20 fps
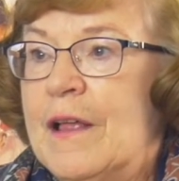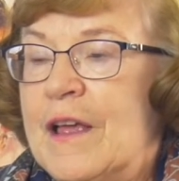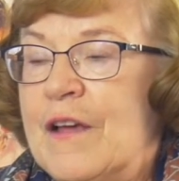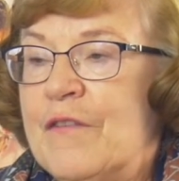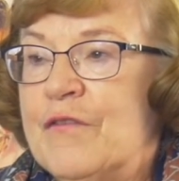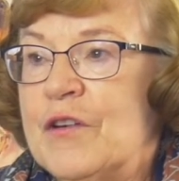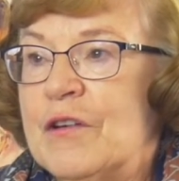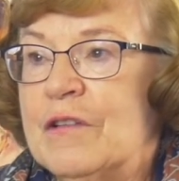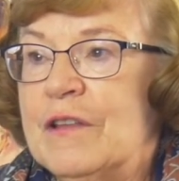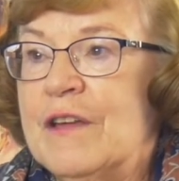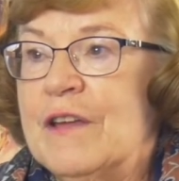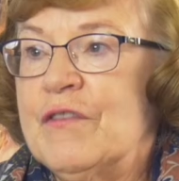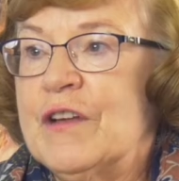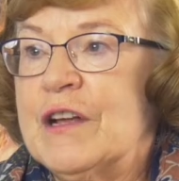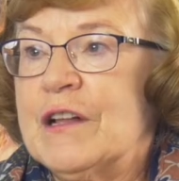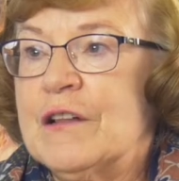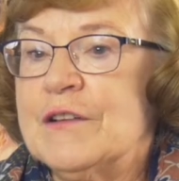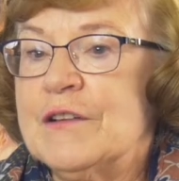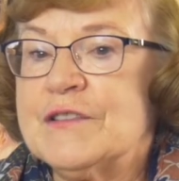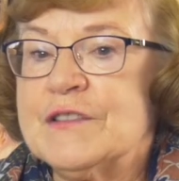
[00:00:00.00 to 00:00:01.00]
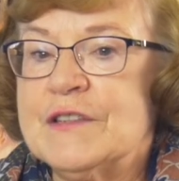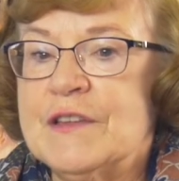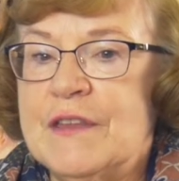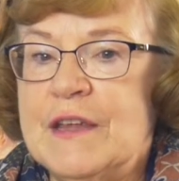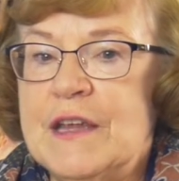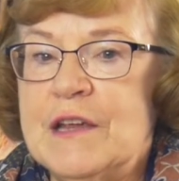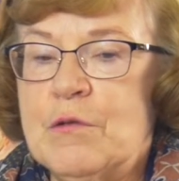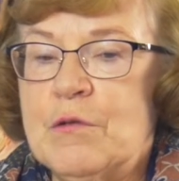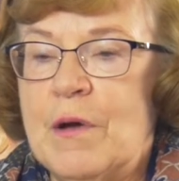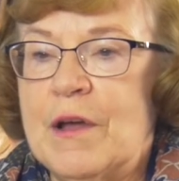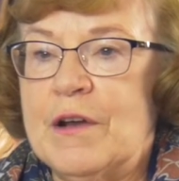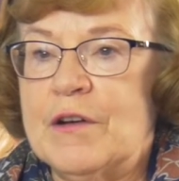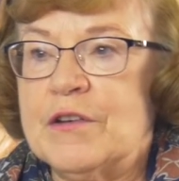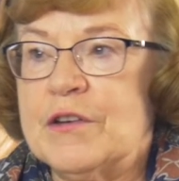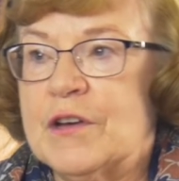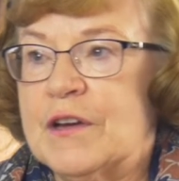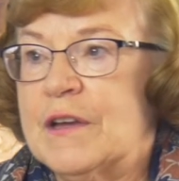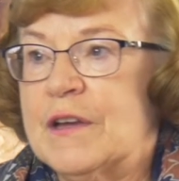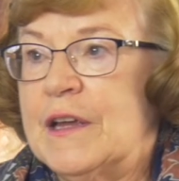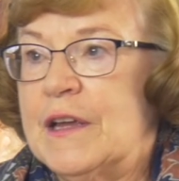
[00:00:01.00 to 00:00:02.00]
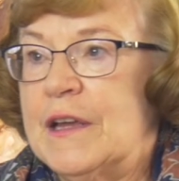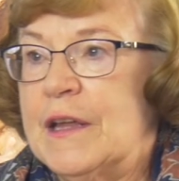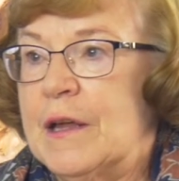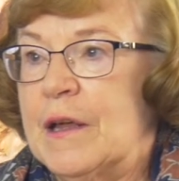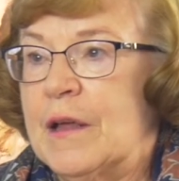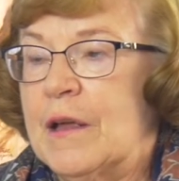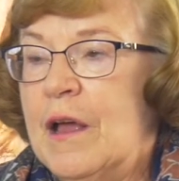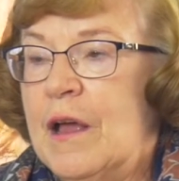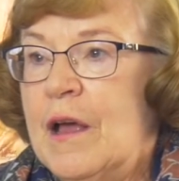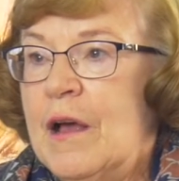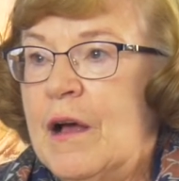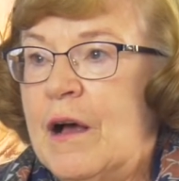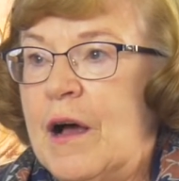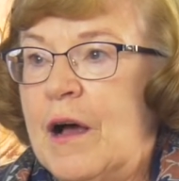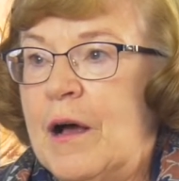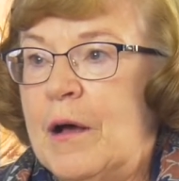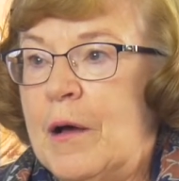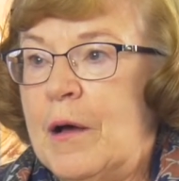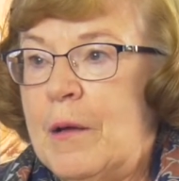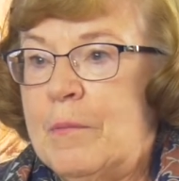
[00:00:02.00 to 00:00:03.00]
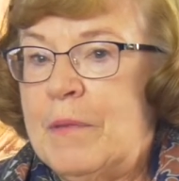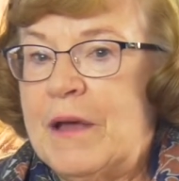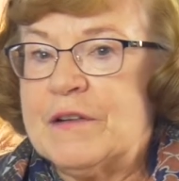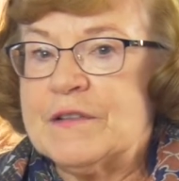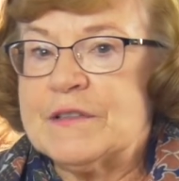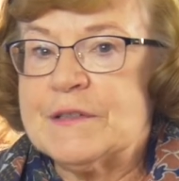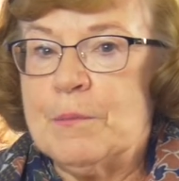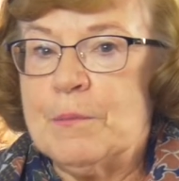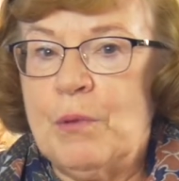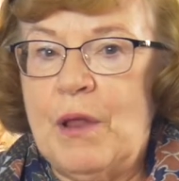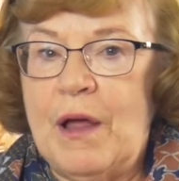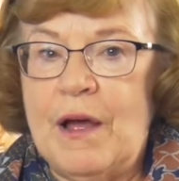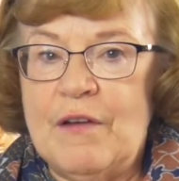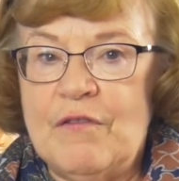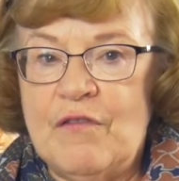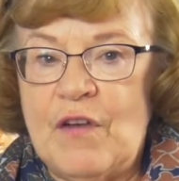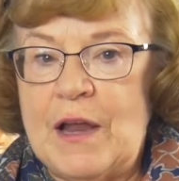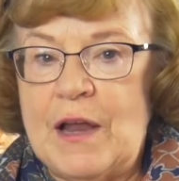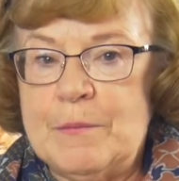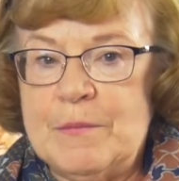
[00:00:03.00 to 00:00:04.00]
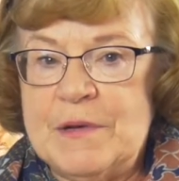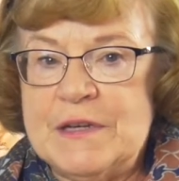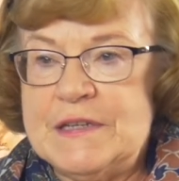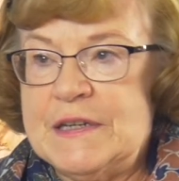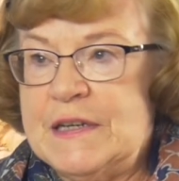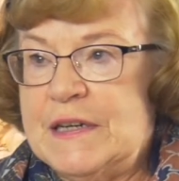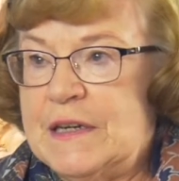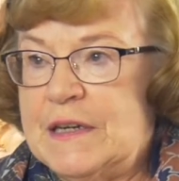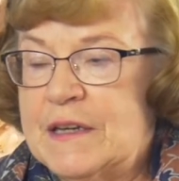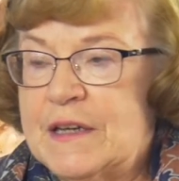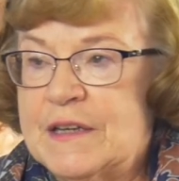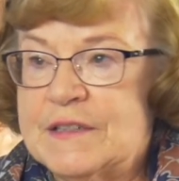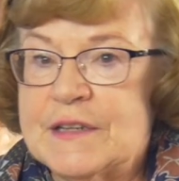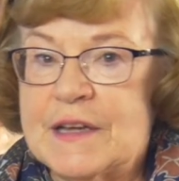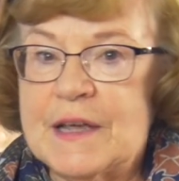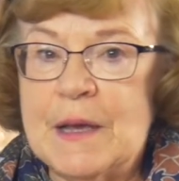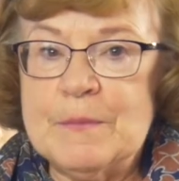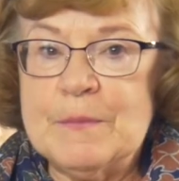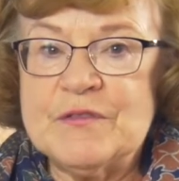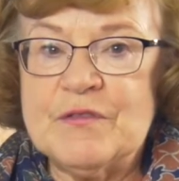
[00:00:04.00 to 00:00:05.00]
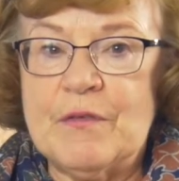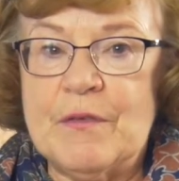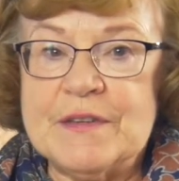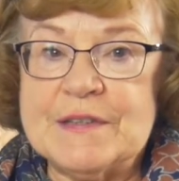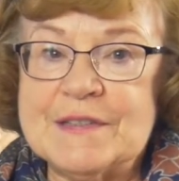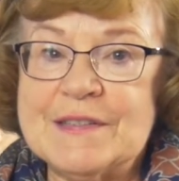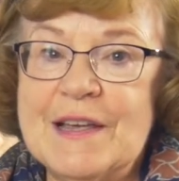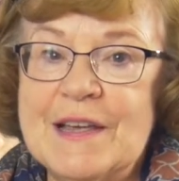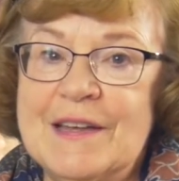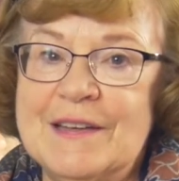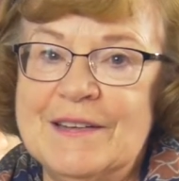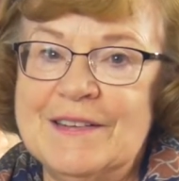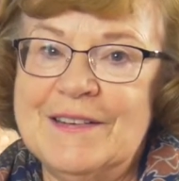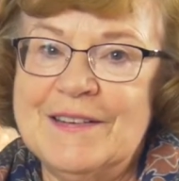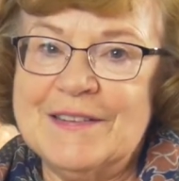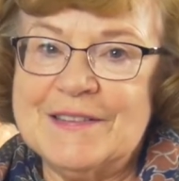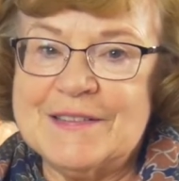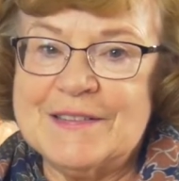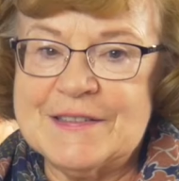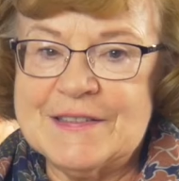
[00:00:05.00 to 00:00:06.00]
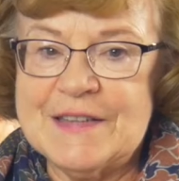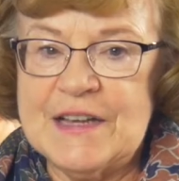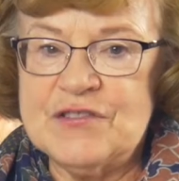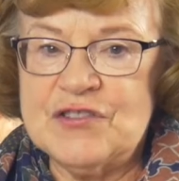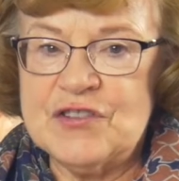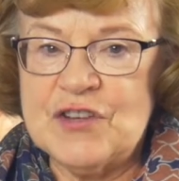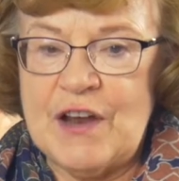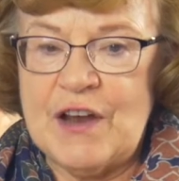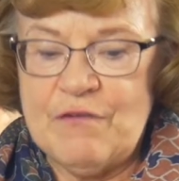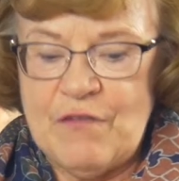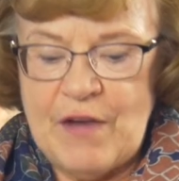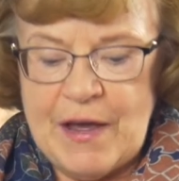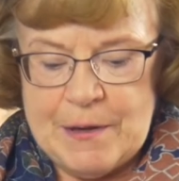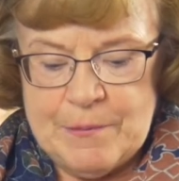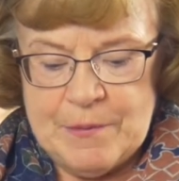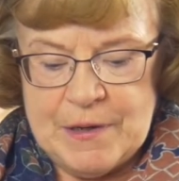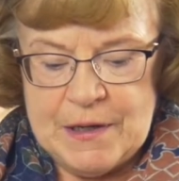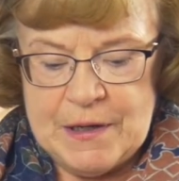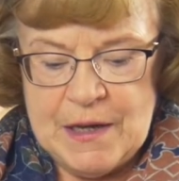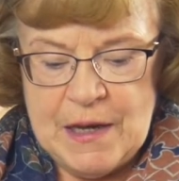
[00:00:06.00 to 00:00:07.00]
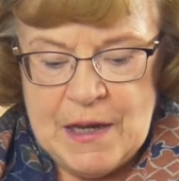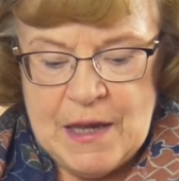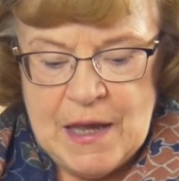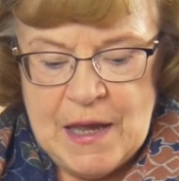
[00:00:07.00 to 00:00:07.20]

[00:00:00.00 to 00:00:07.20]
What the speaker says: If you're living close to the equator, you're getting a better supply of vitamin D because it comes from the sun. It's a sunshine vitamin. Yeah.